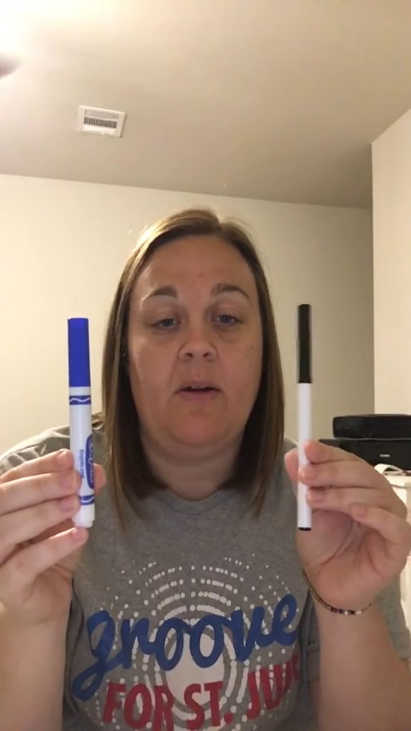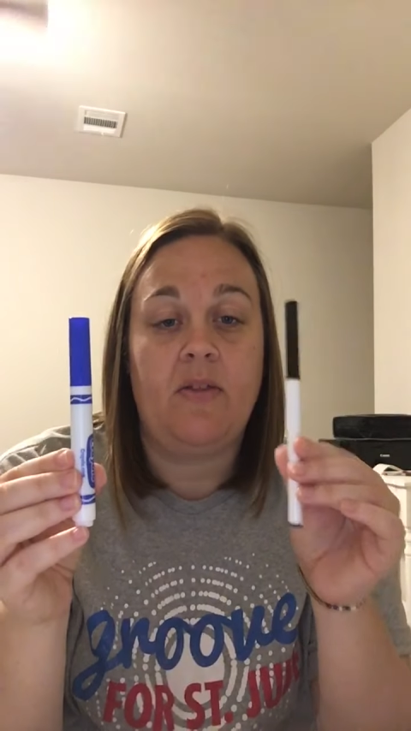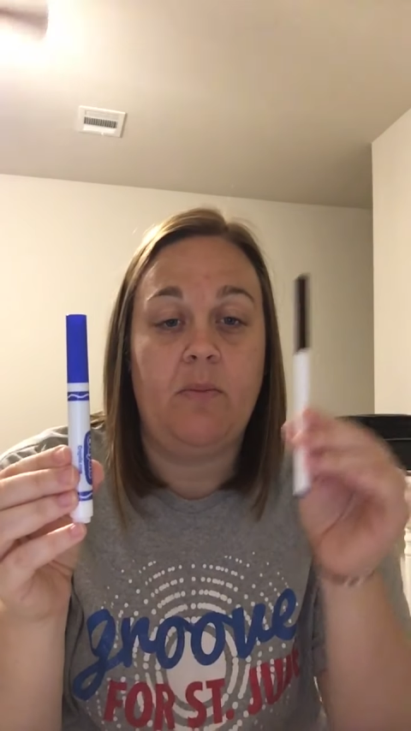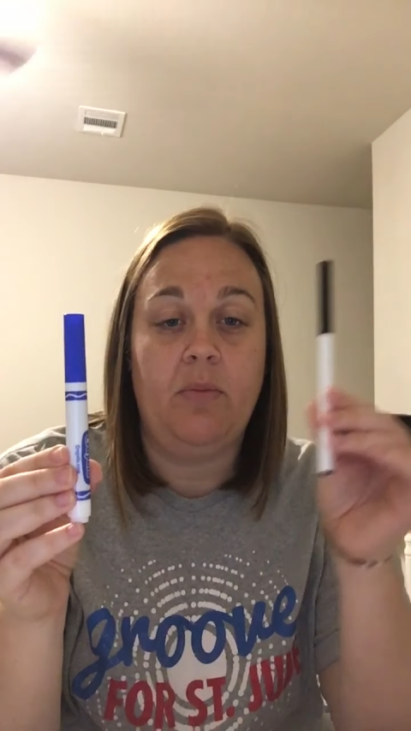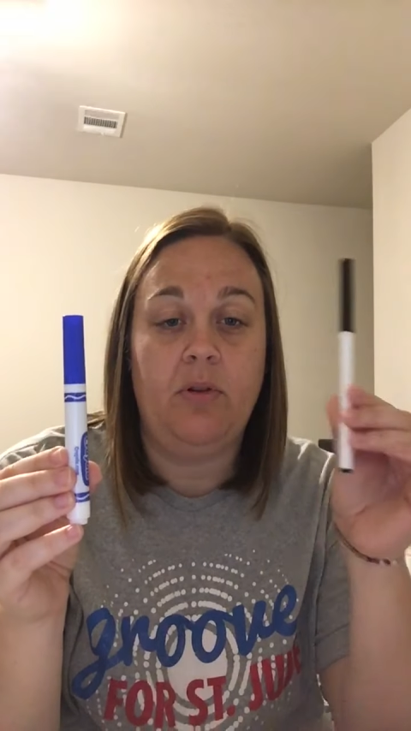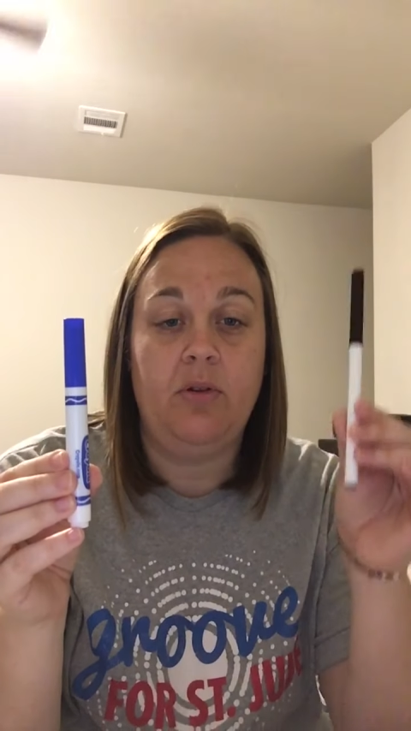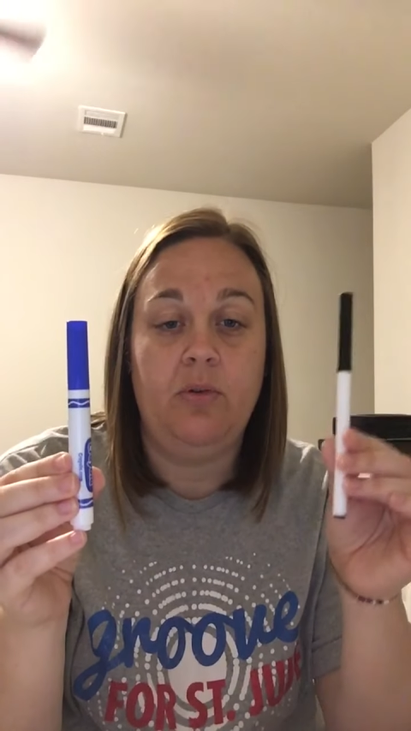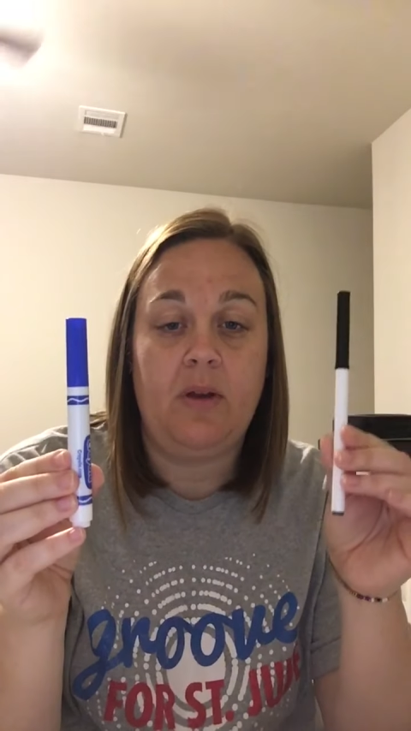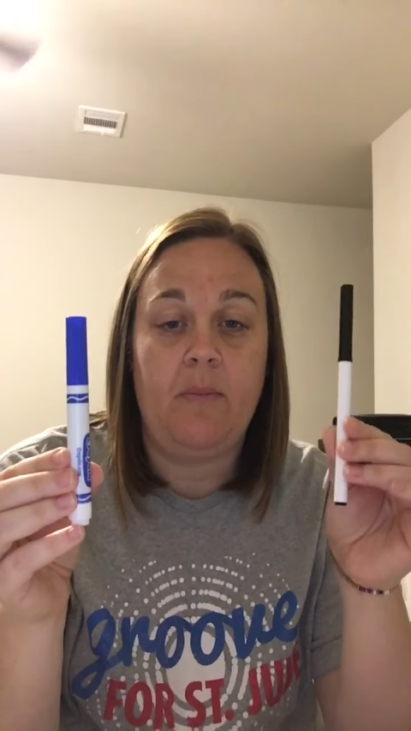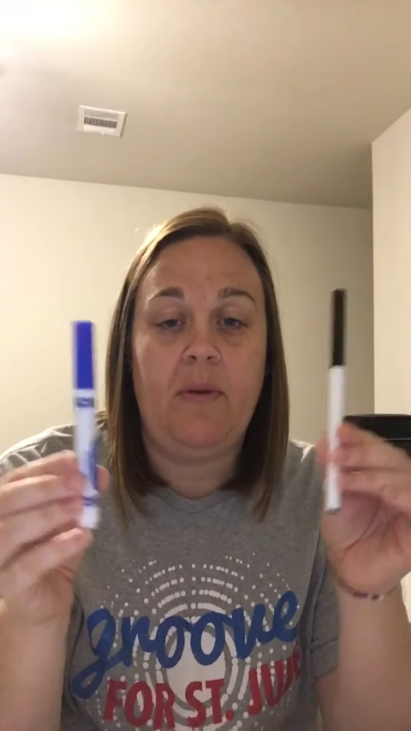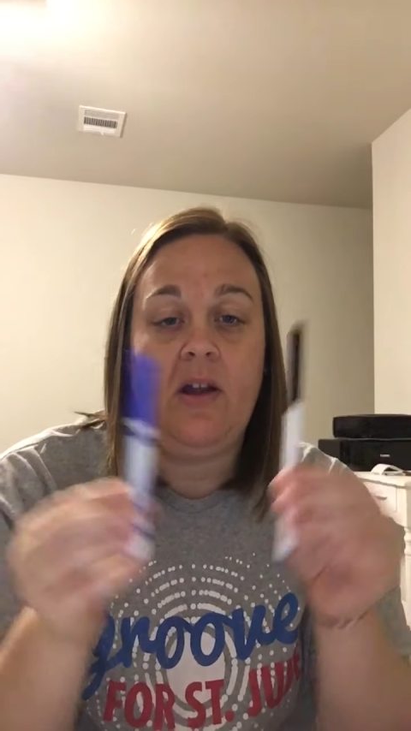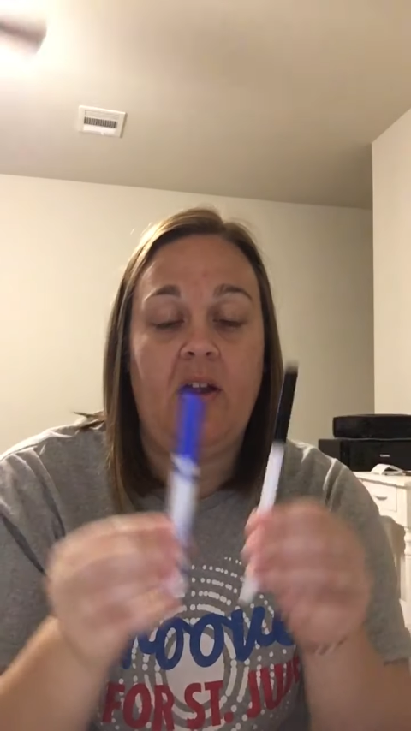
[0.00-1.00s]
about the blue,
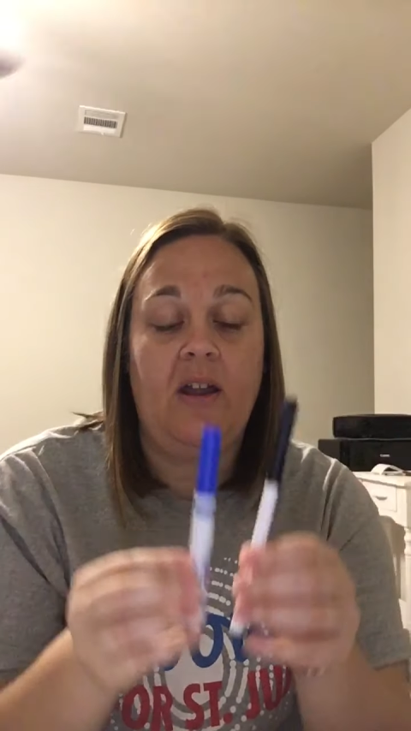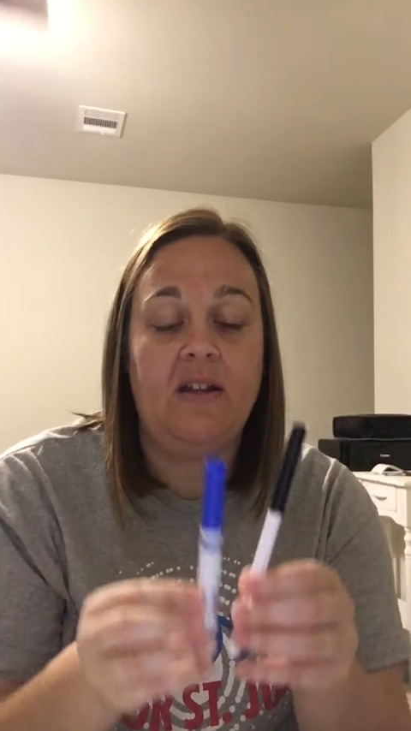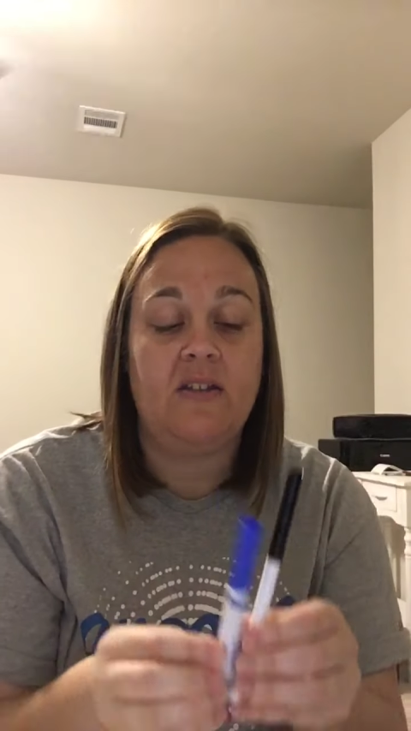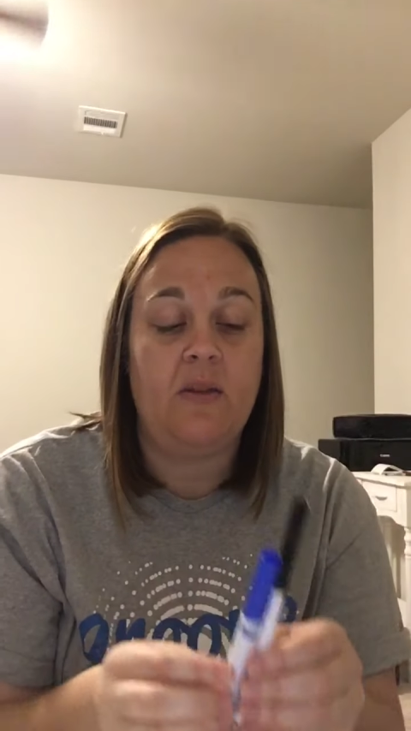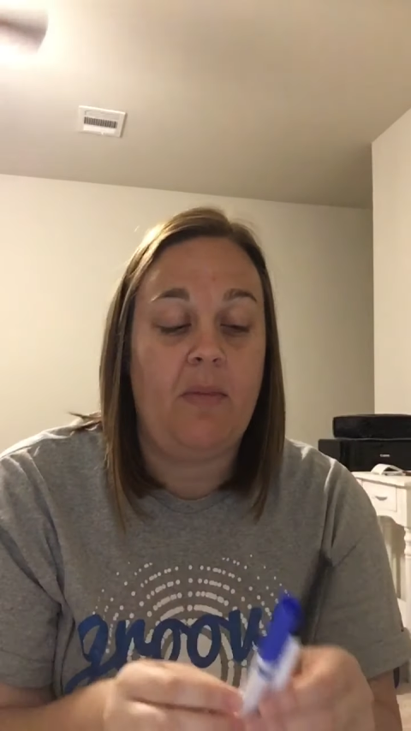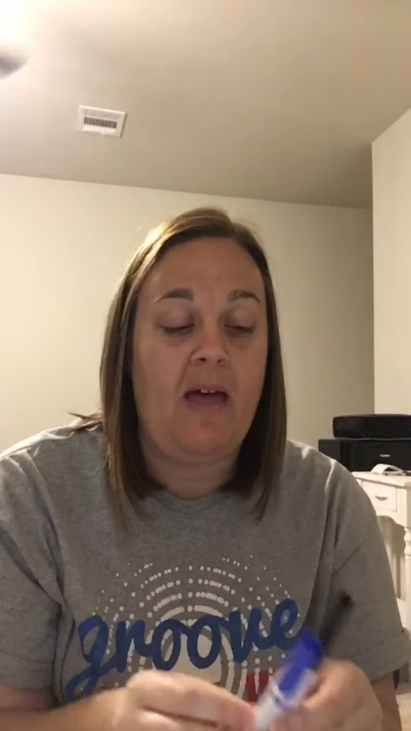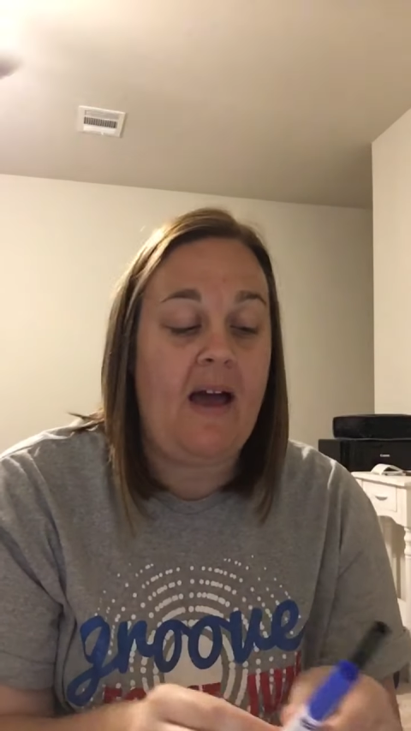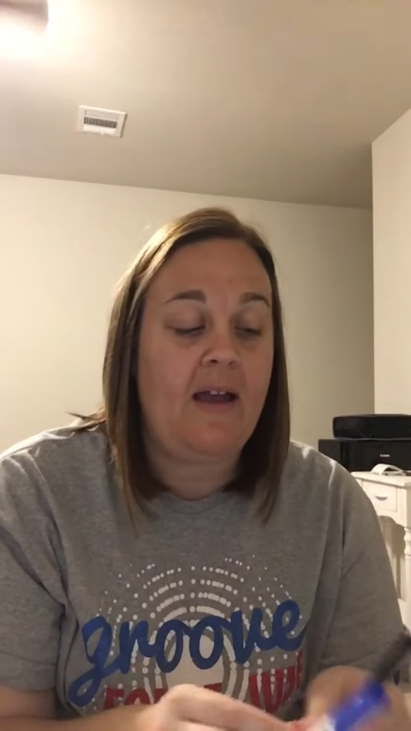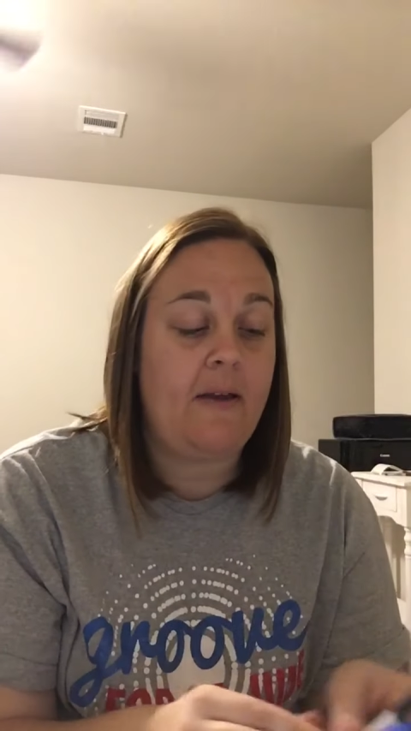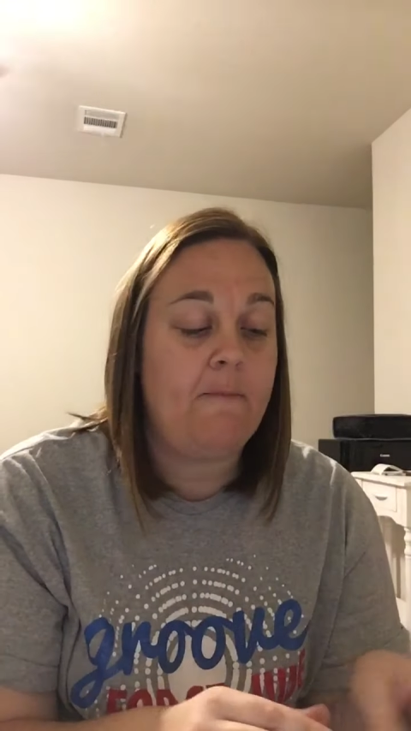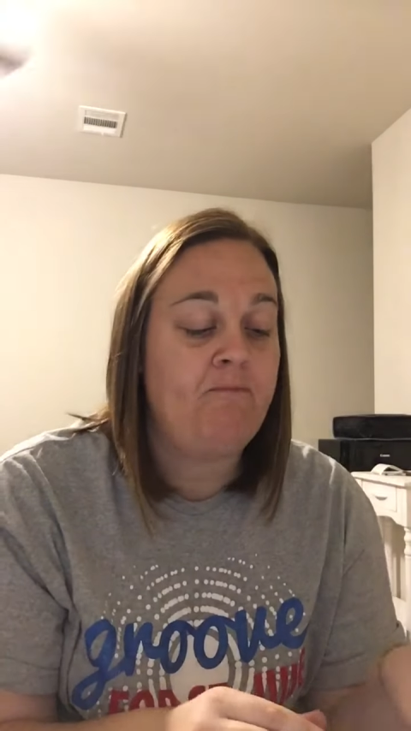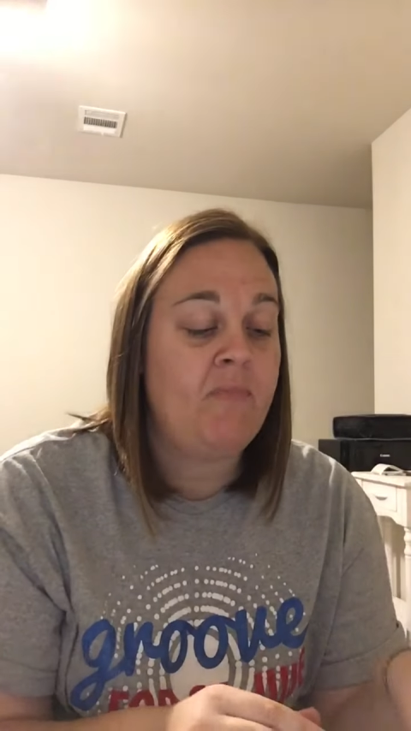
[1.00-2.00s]
comparing it to the black.